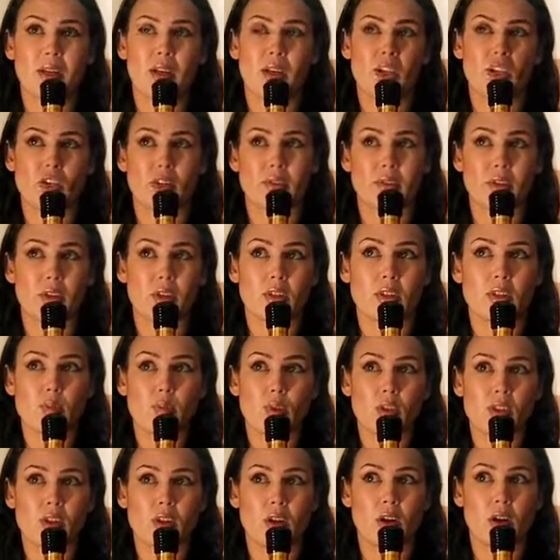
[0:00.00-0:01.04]
I drive a little
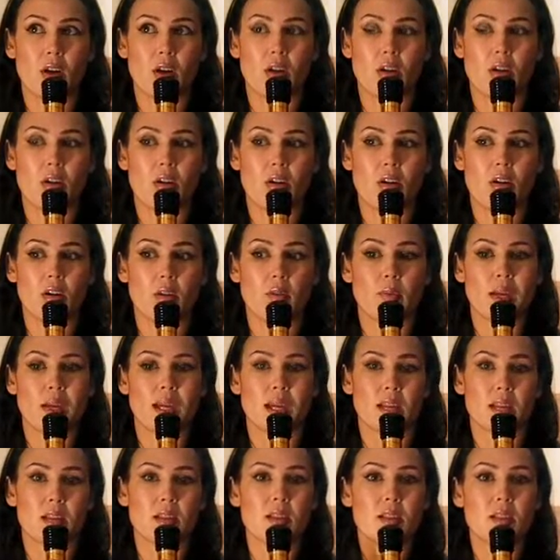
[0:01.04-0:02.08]
sports car on the
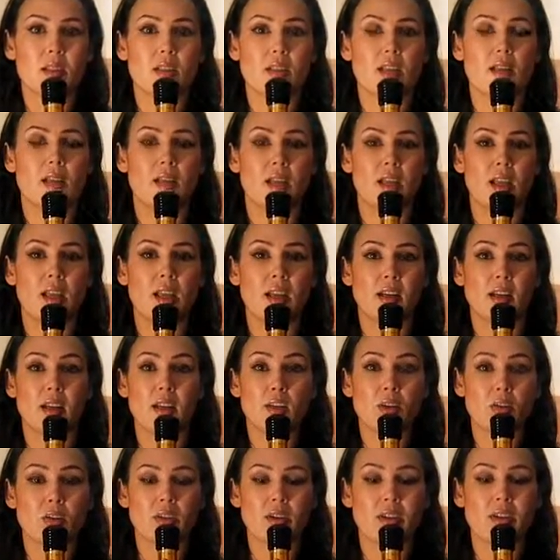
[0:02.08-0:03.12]
weekend, and I
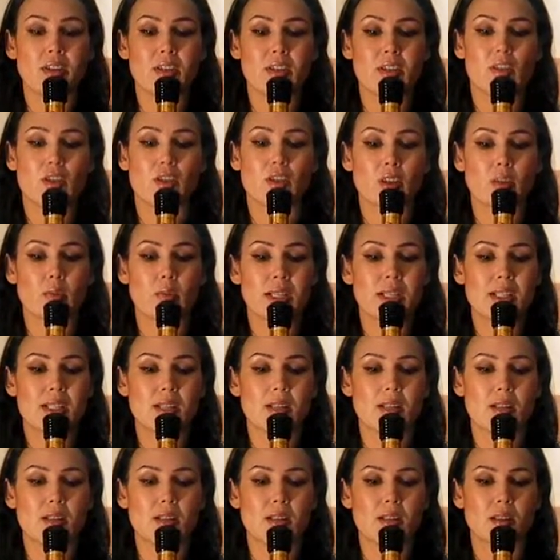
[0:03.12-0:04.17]
don't drive it during the
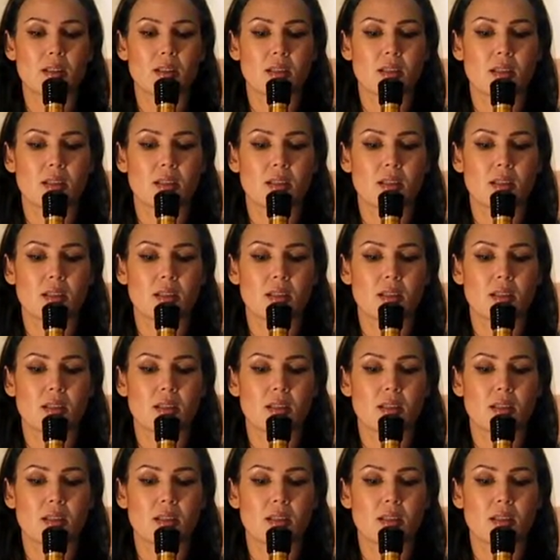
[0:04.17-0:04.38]
weekdays.